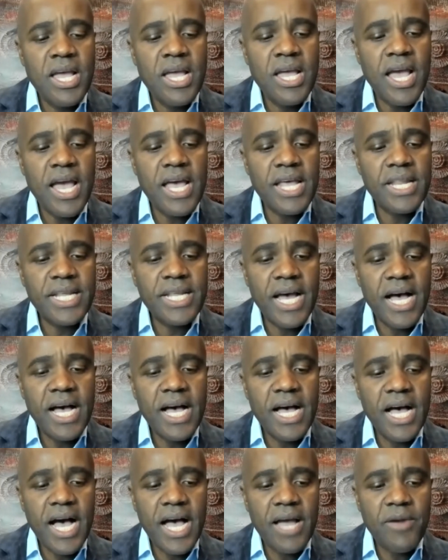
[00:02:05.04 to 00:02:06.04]
And
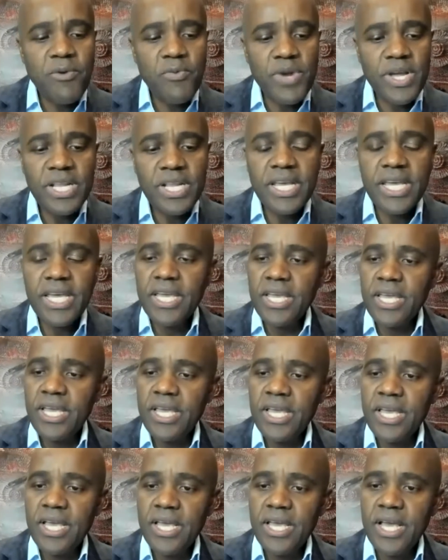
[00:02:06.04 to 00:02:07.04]
I really
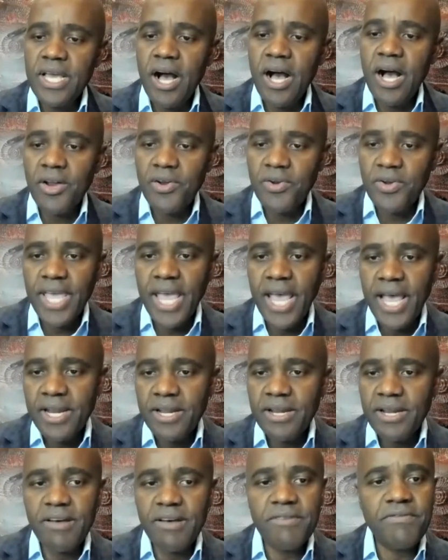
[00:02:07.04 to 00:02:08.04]
honor
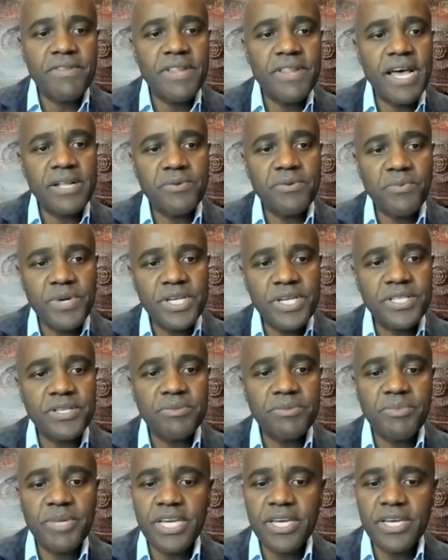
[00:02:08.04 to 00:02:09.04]
Canada for that
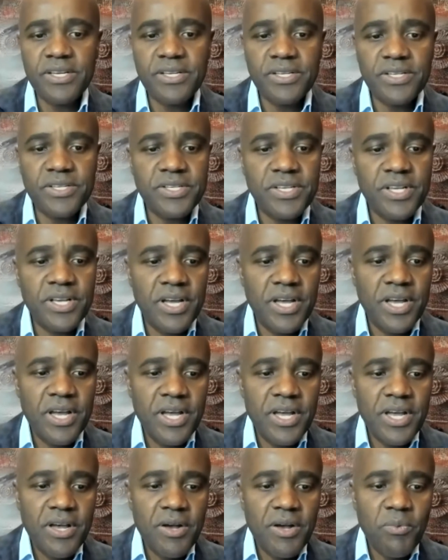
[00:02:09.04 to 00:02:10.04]
reason, because
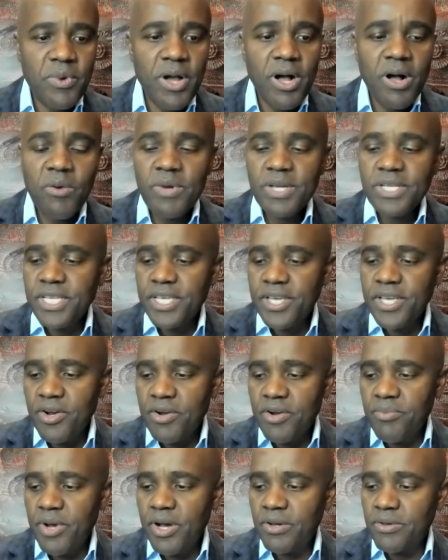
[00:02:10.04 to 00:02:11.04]
we always
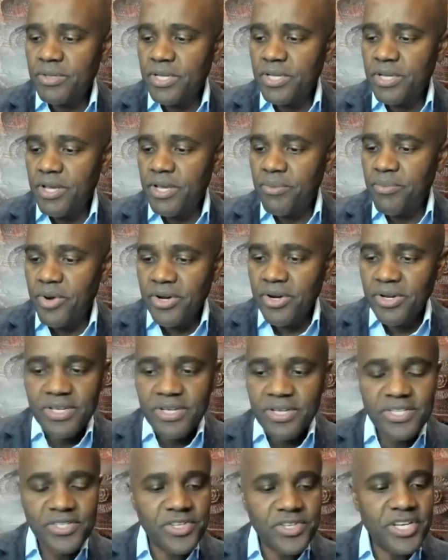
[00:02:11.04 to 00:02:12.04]
hear about the
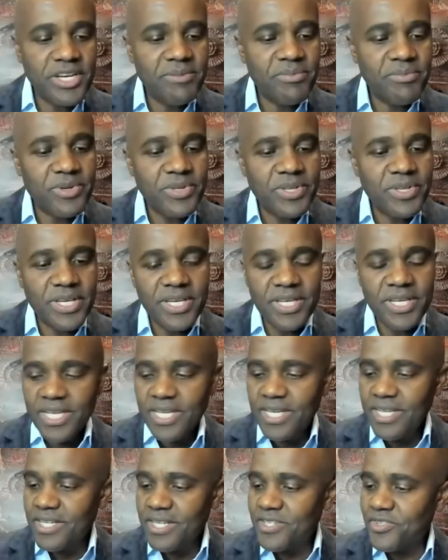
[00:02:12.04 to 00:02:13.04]
American dream or the
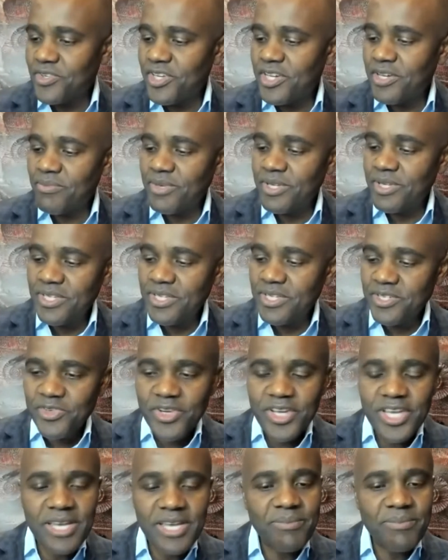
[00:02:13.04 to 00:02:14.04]
Canadian dream, and the
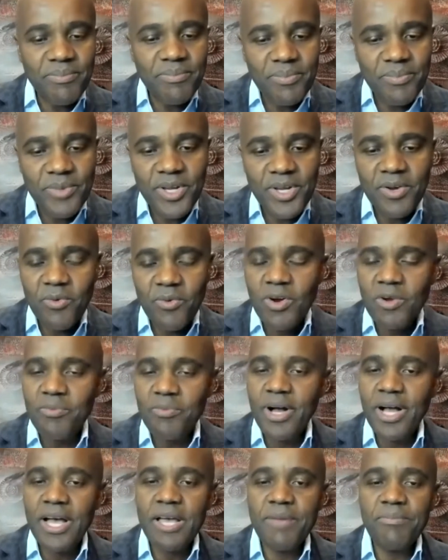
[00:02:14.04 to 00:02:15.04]
dream,
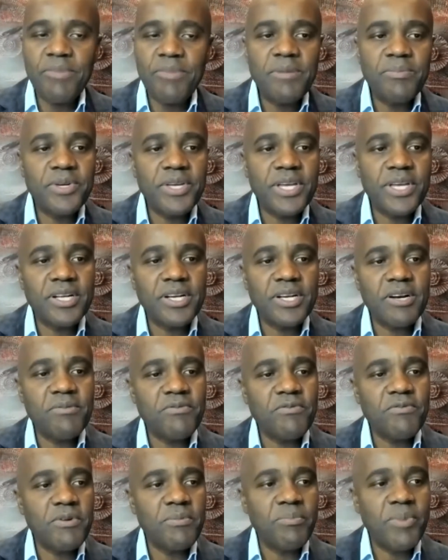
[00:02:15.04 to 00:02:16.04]
whereby people can come
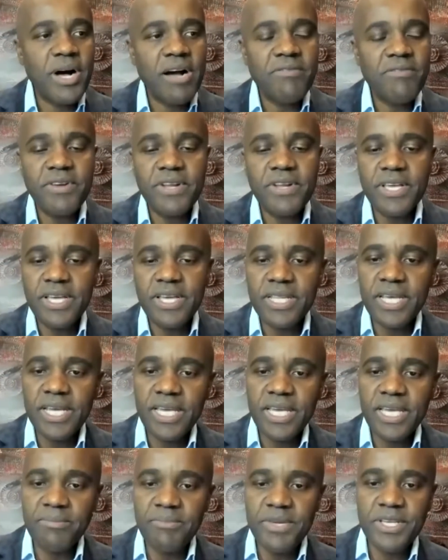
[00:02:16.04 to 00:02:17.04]
from poverty and they
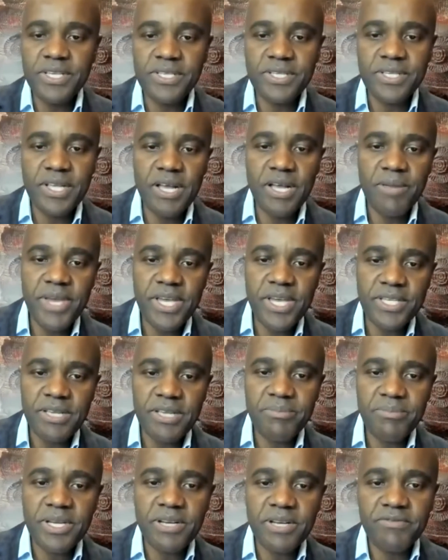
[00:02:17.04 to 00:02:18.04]
can make
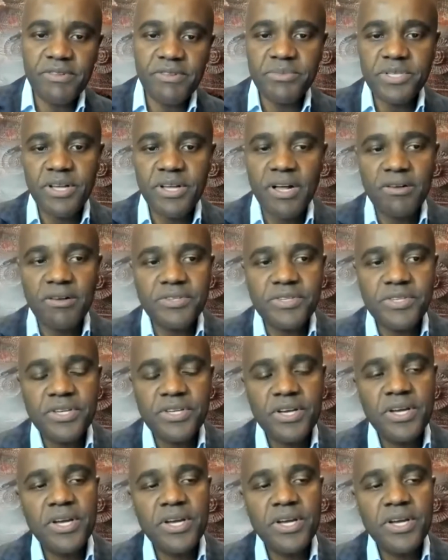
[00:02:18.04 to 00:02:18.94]
something of themselves.